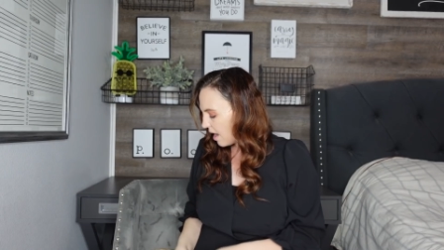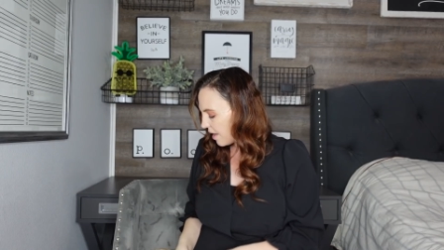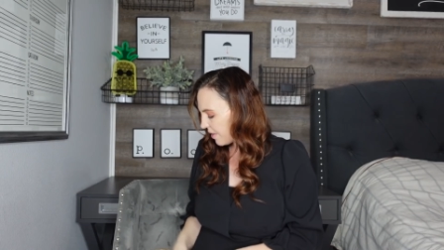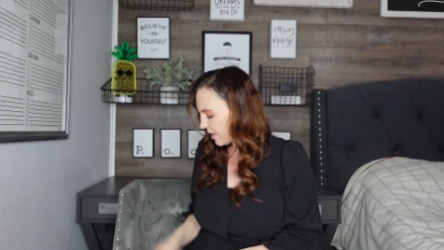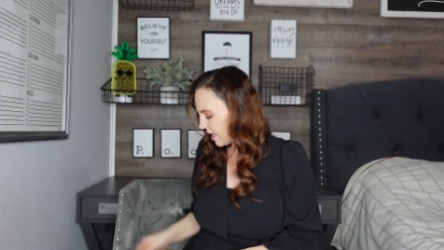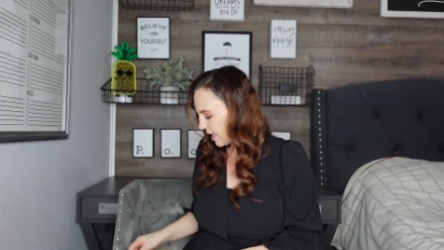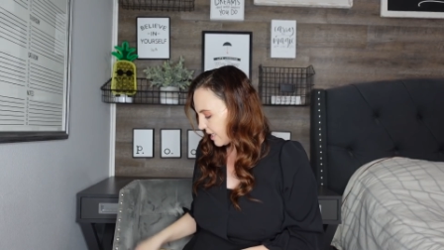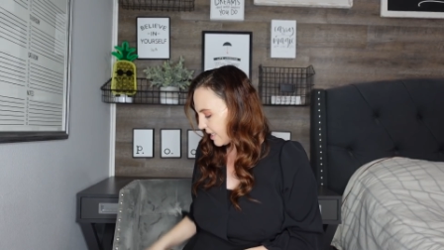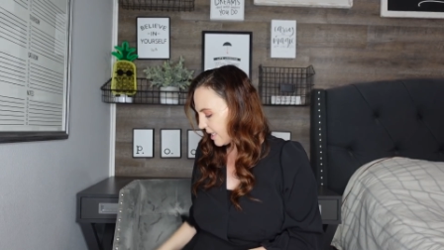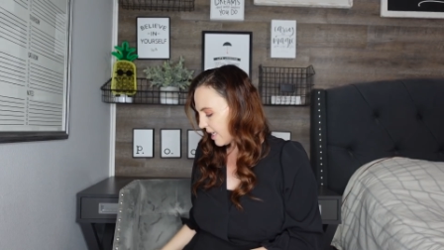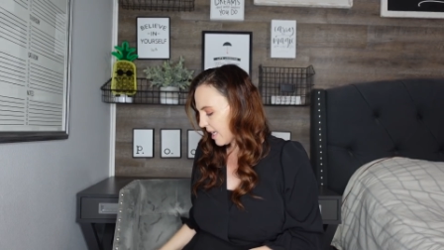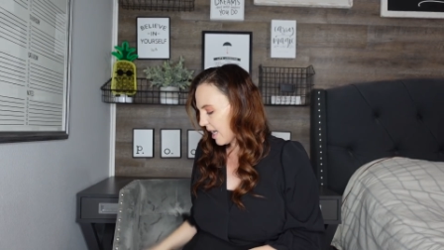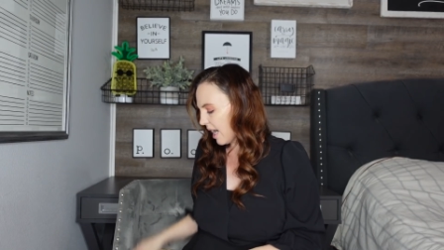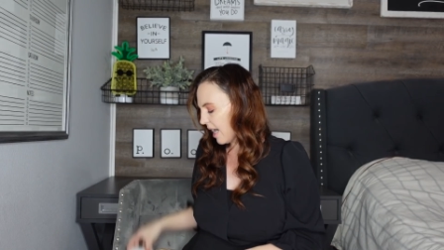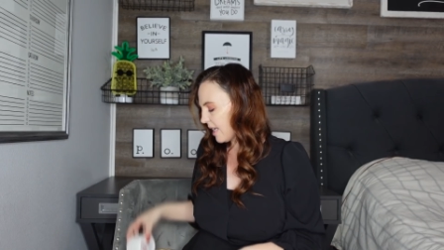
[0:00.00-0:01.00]
The next
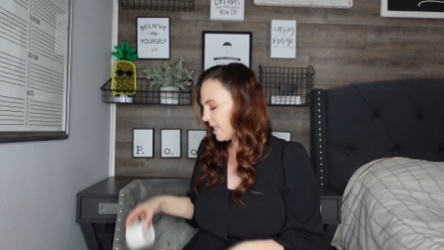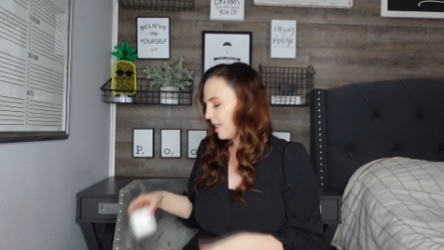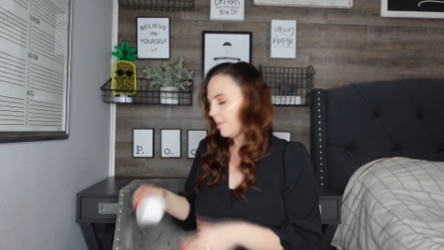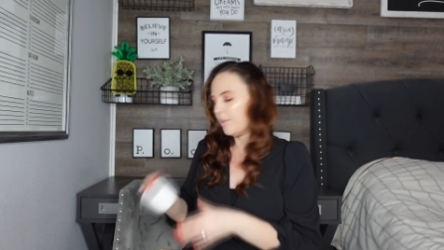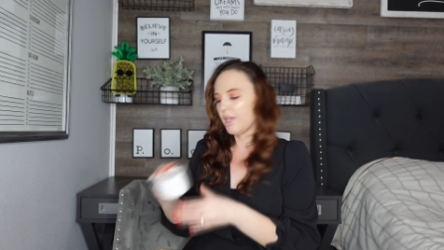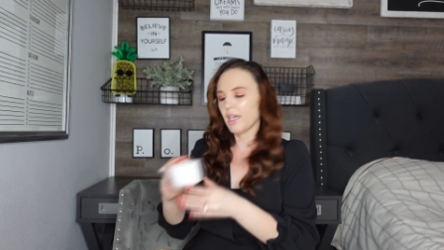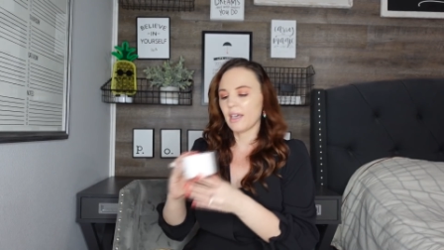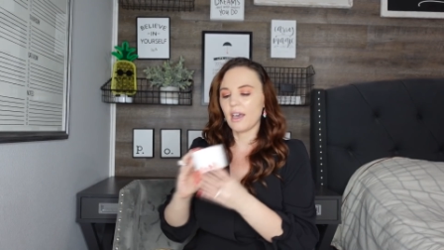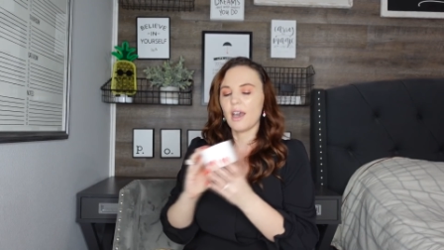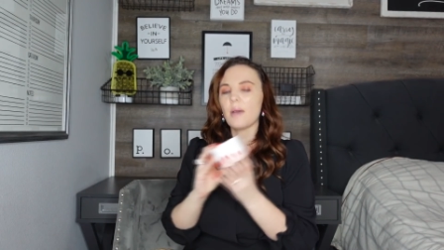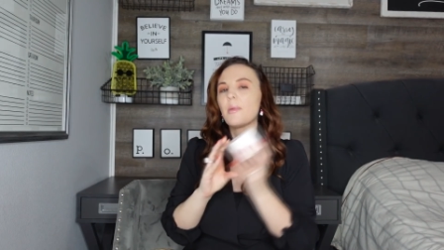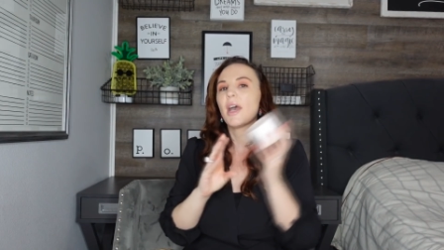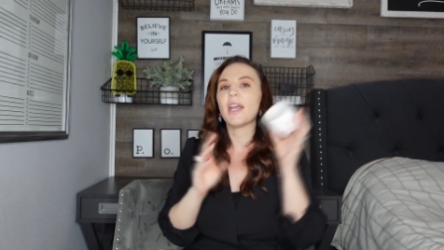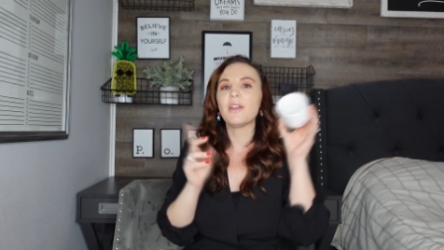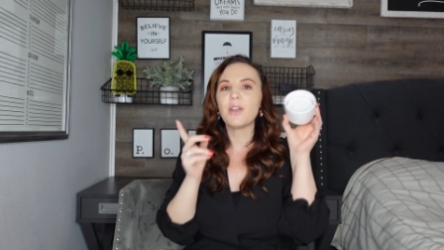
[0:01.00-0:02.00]
thing I did pick
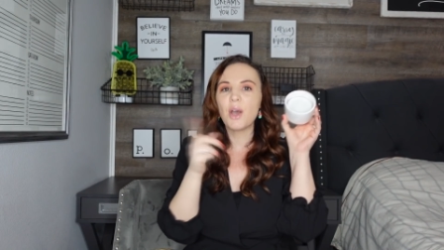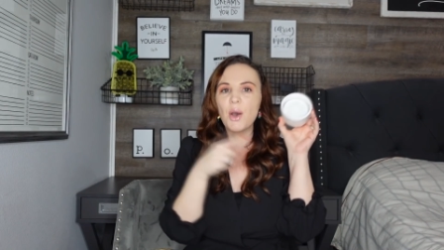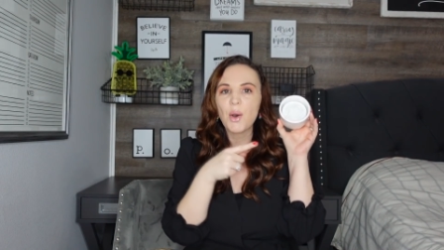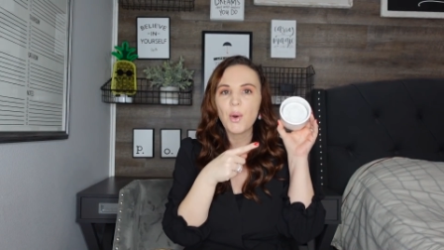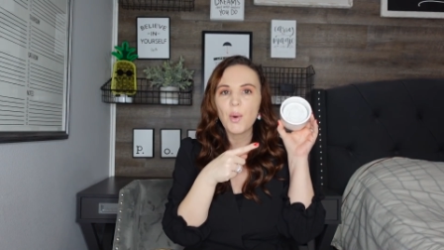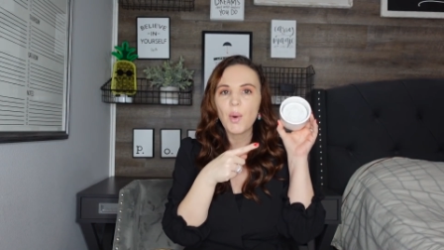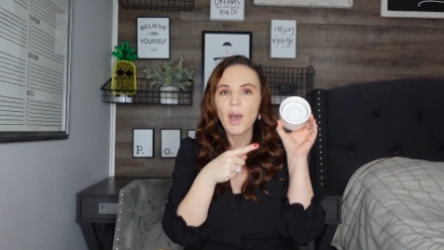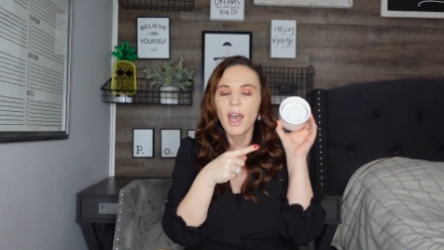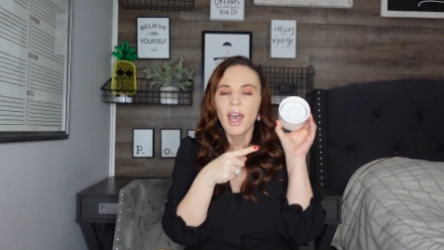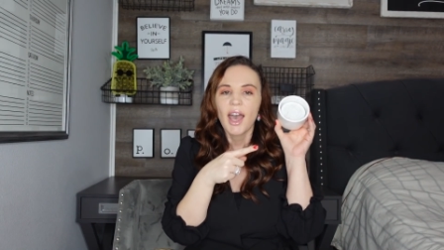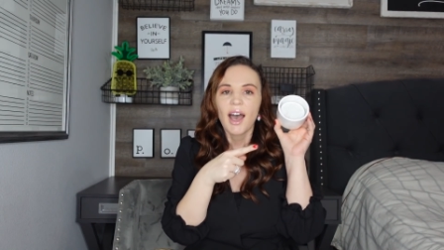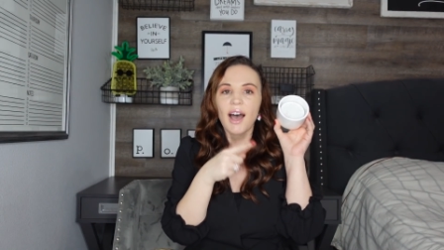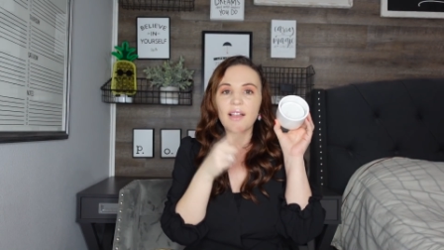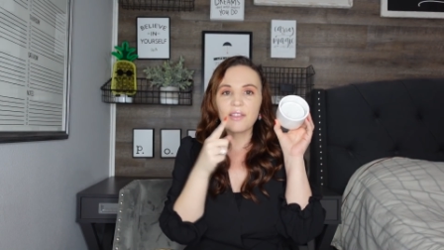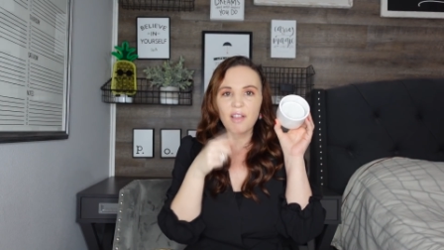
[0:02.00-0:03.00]
up, I know
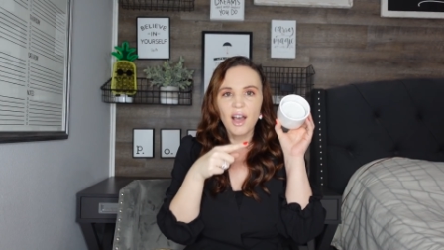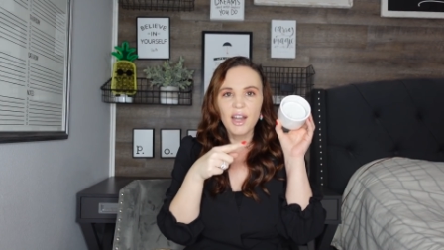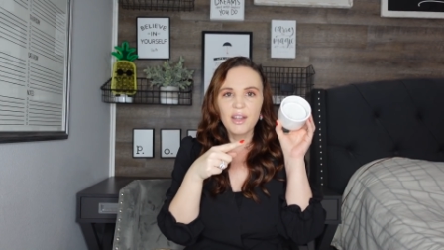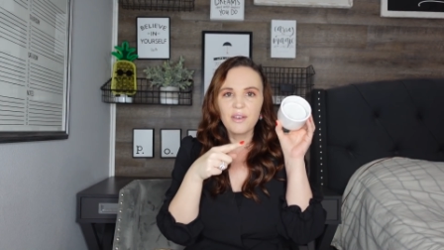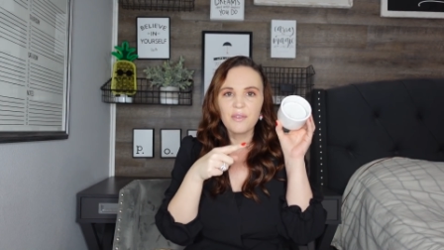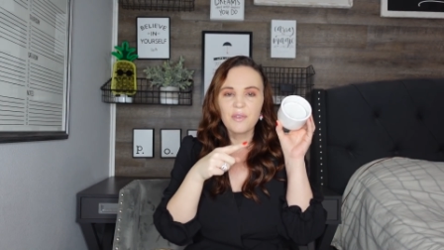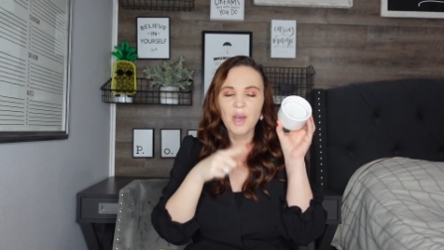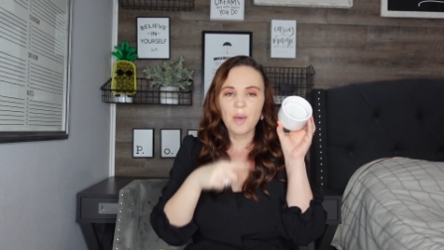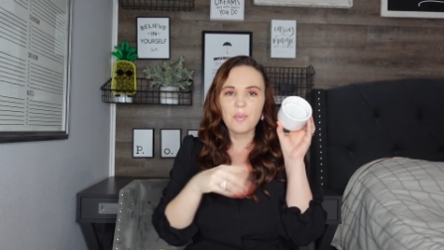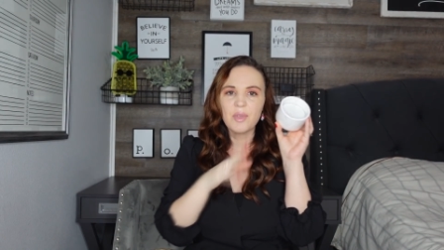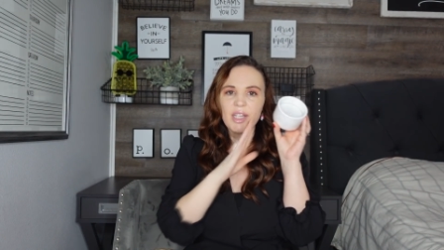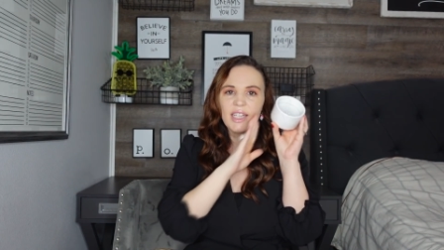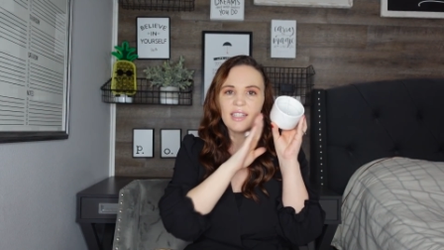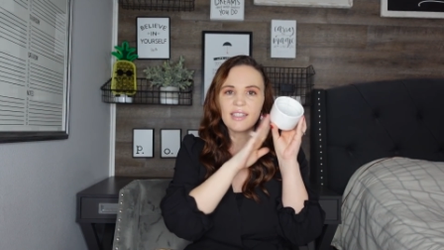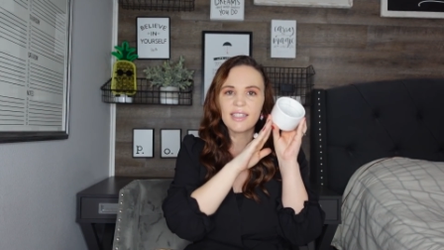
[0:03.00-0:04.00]
a lot of
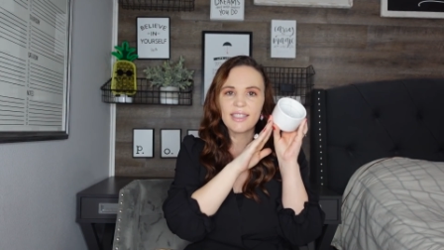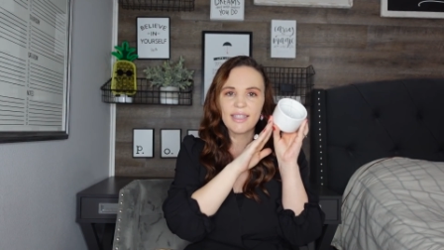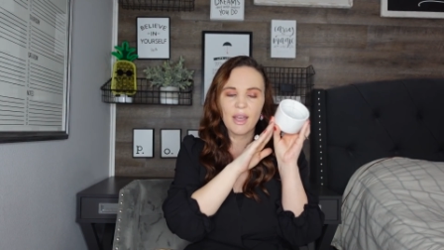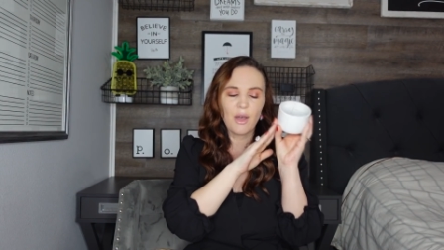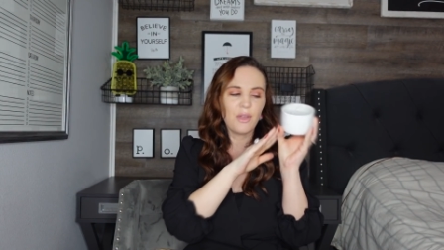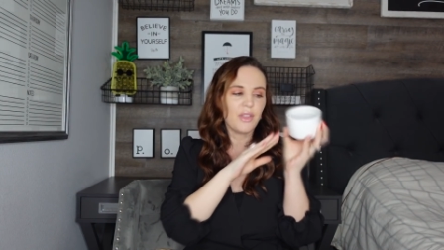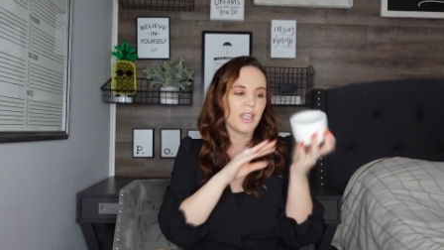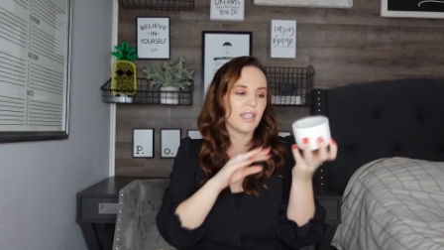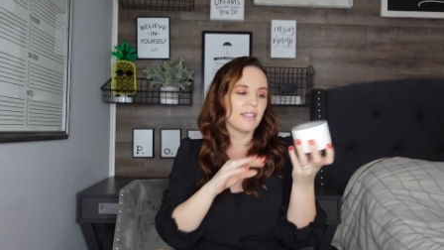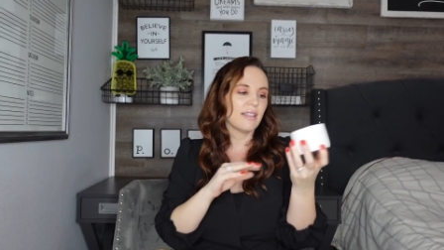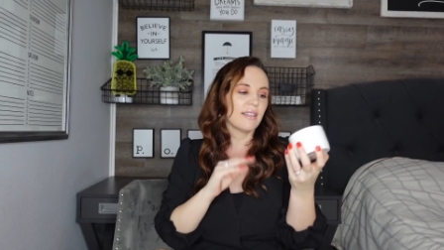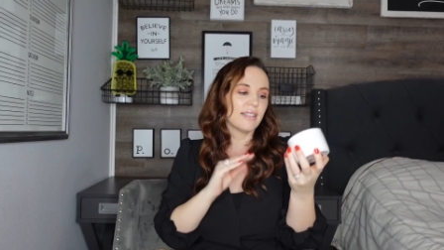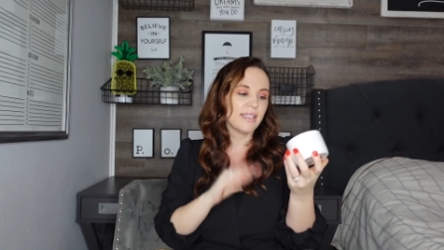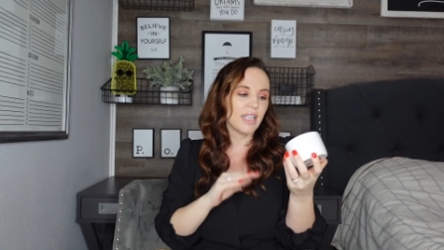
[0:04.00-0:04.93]
companies sell this,